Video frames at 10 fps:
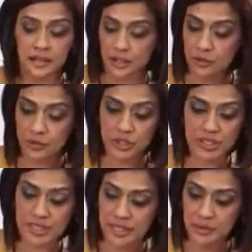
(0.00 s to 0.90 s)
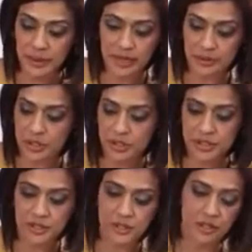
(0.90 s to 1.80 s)
You know, just any
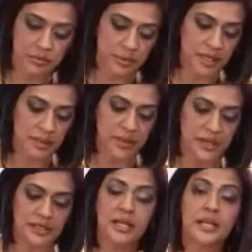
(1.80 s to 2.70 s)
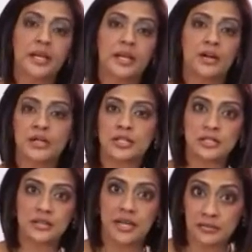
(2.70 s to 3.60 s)
paintbrush that you can pick up at an arts
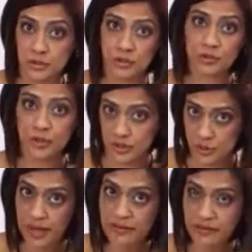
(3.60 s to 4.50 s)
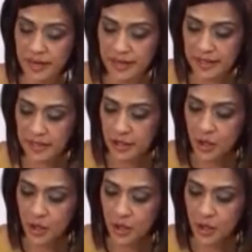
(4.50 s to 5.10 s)
and crafts store works quite fine,